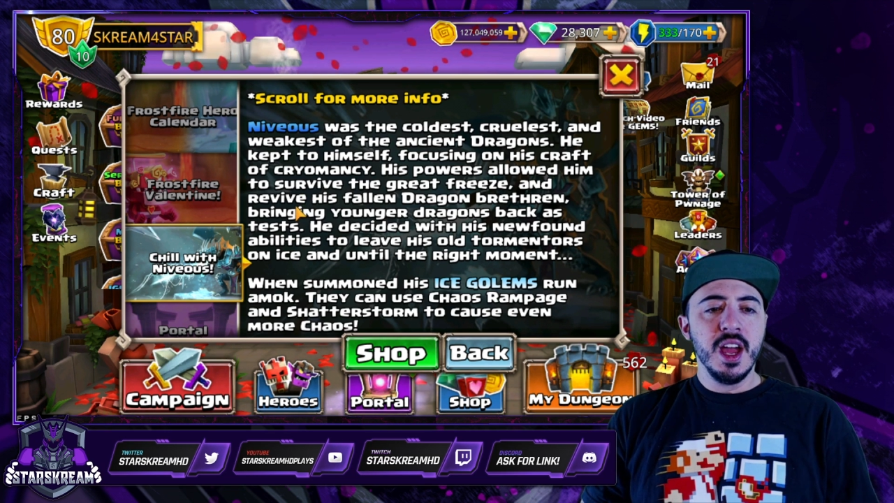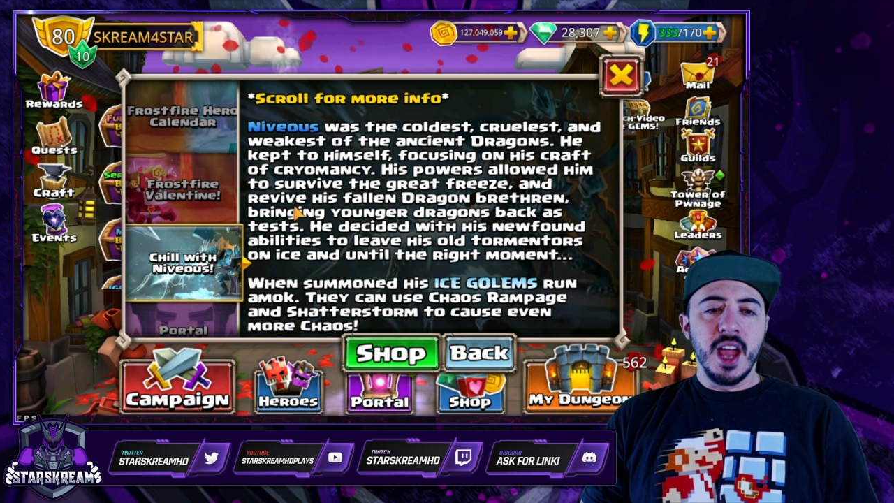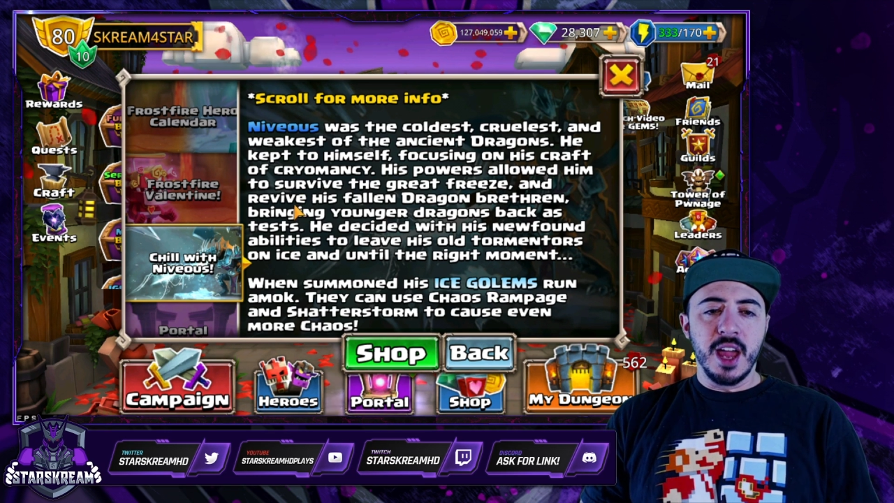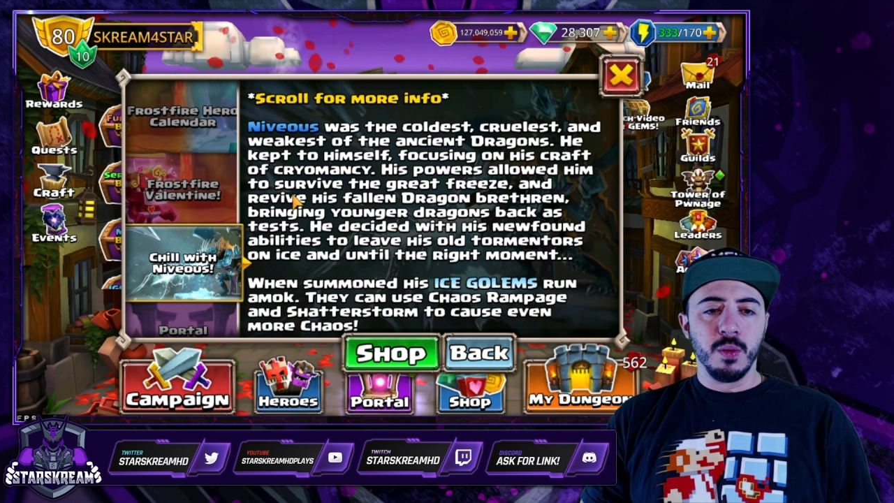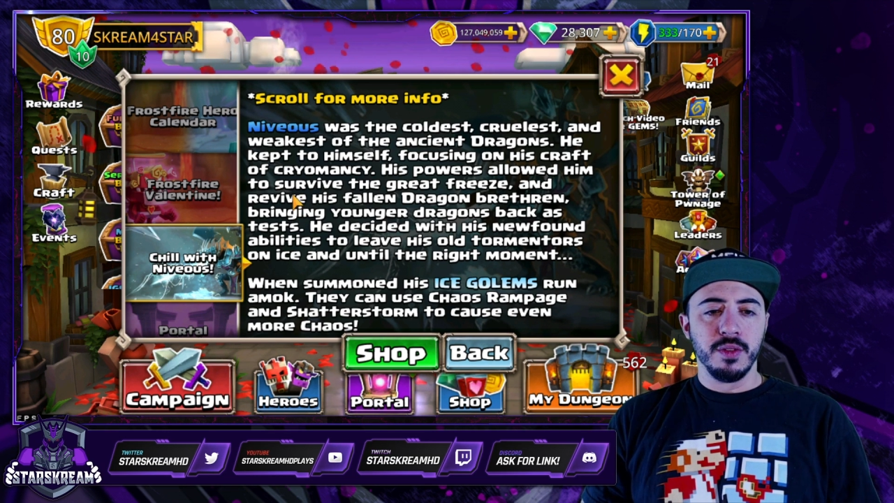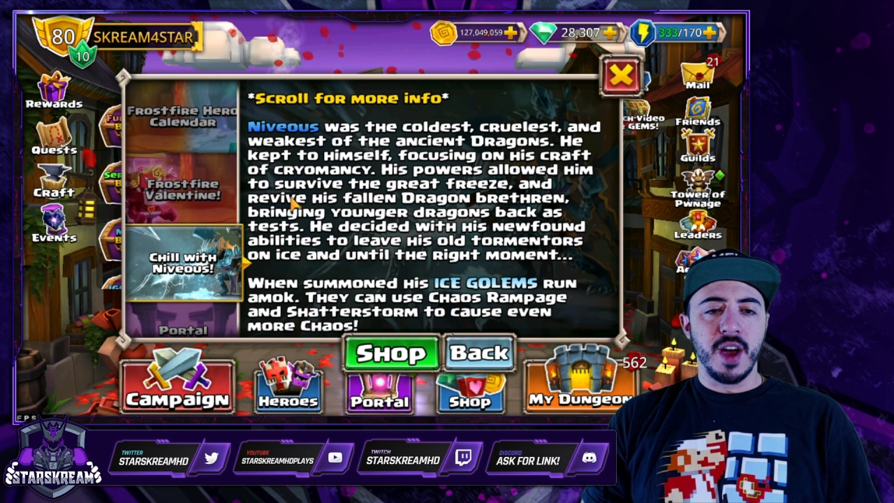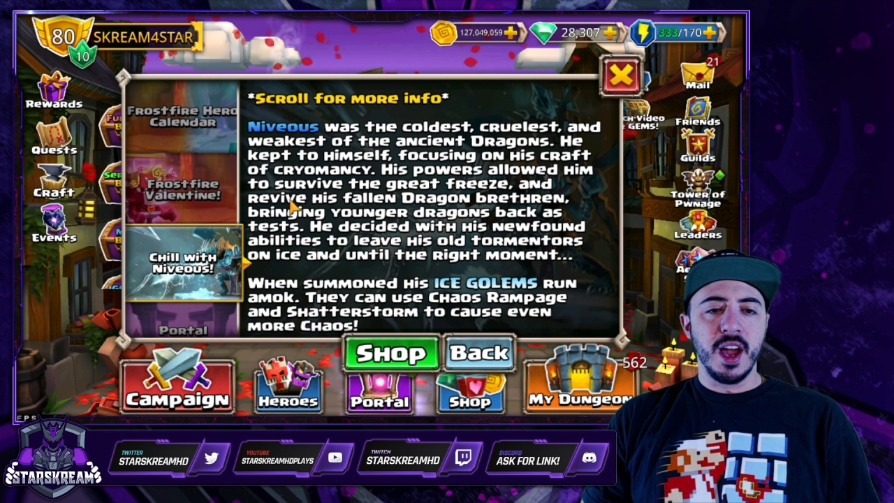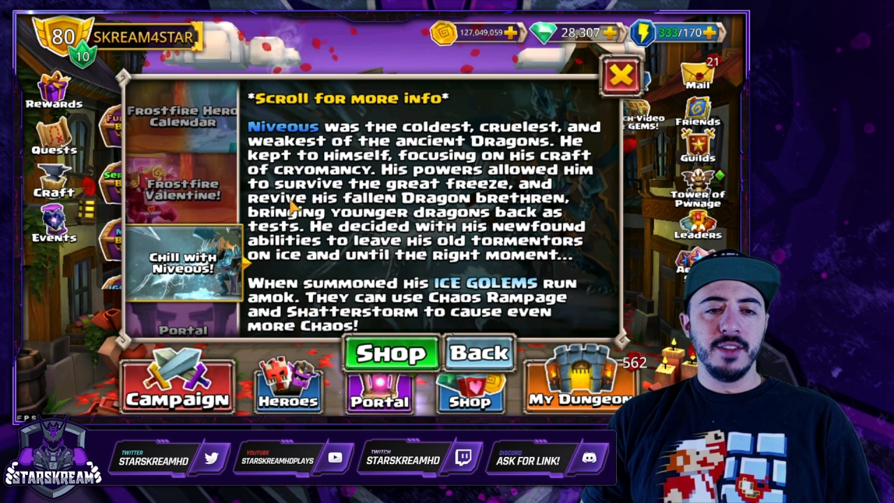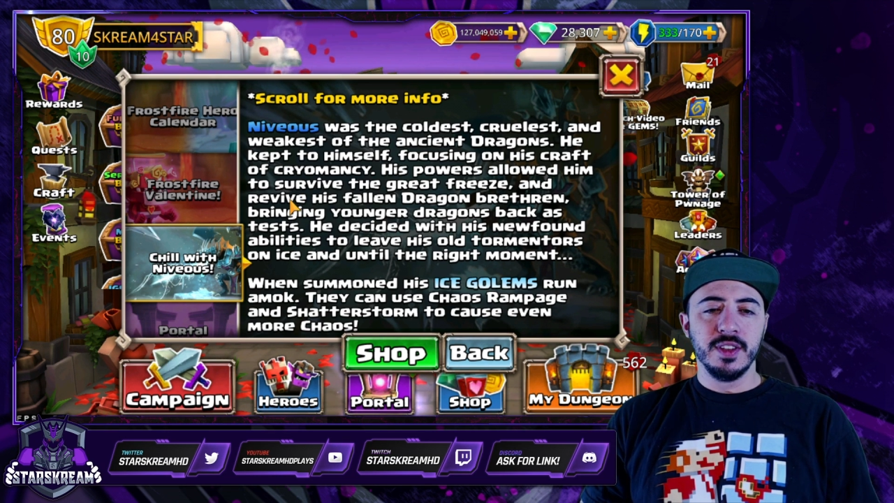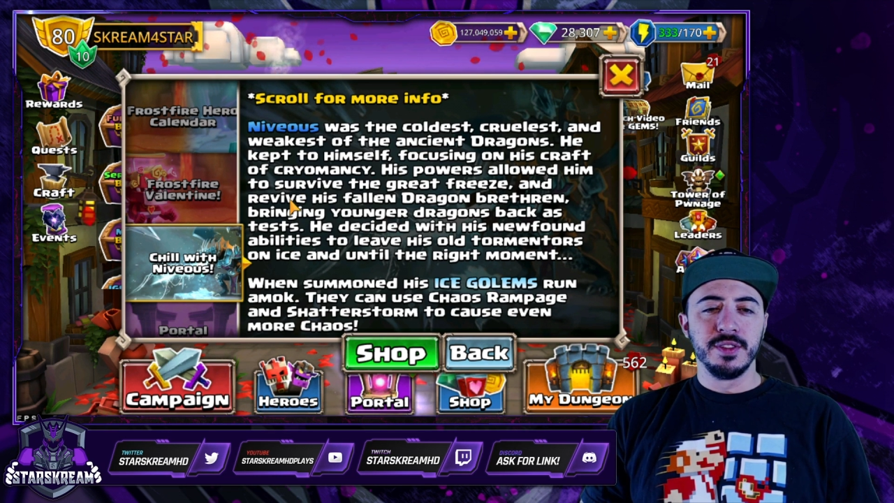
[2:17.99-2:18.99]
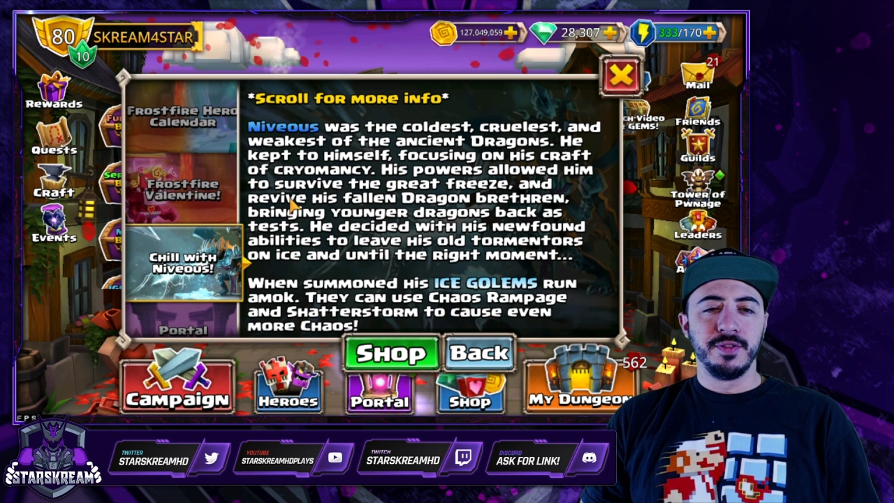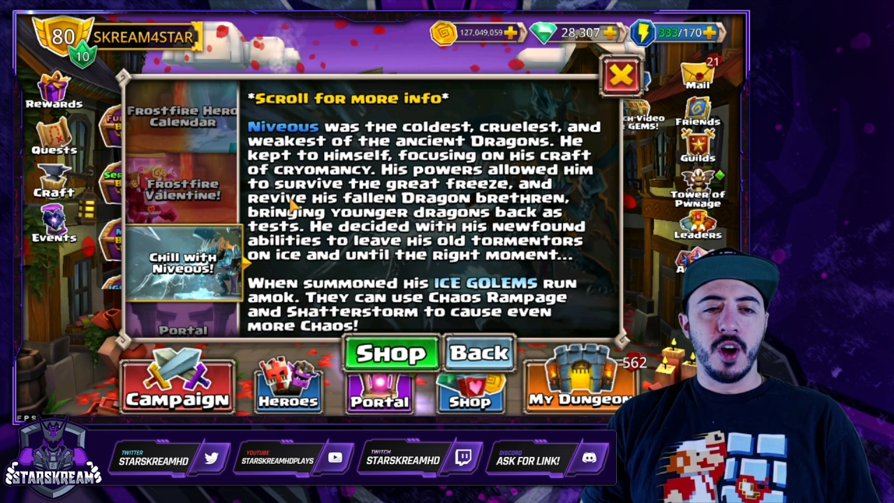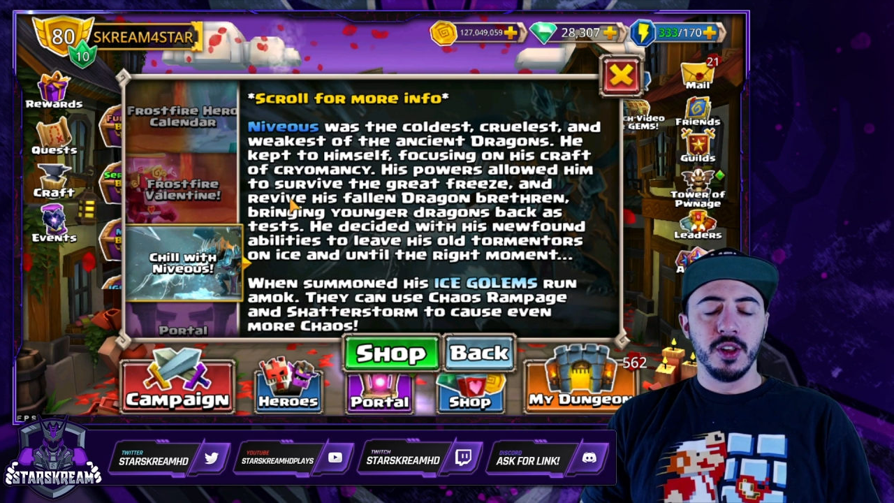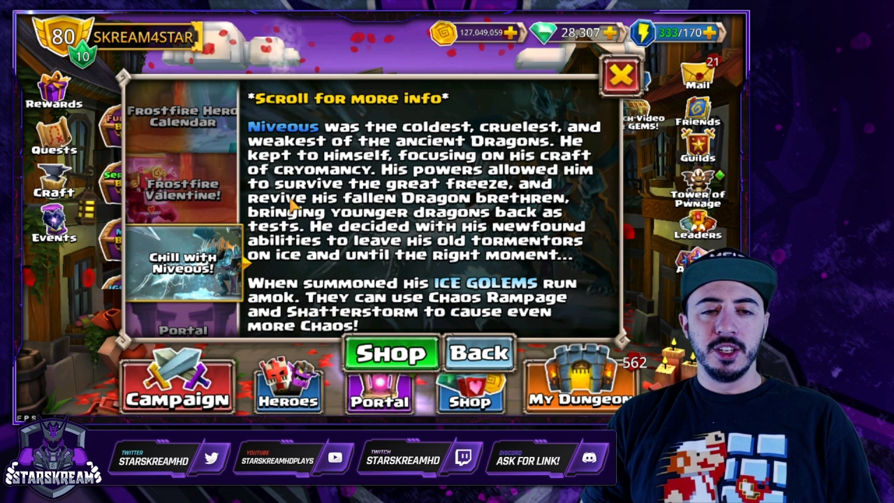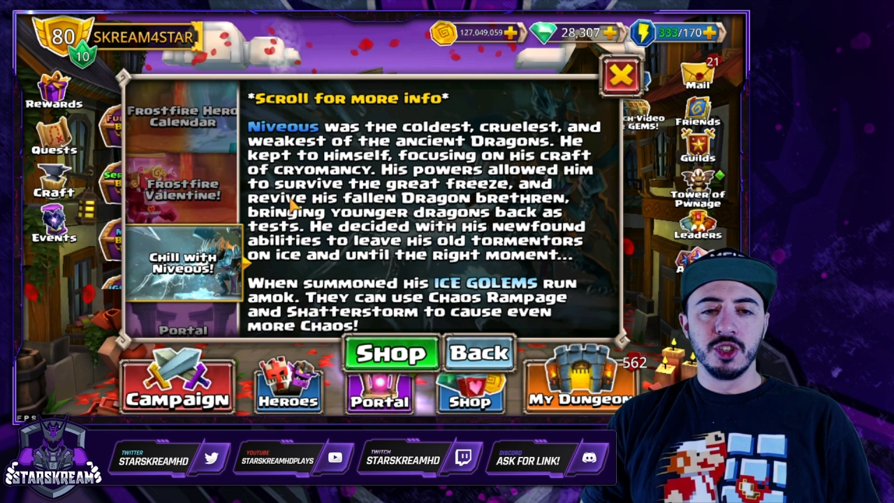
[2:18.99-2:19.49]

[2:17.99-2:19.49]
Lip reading: and revive his fallen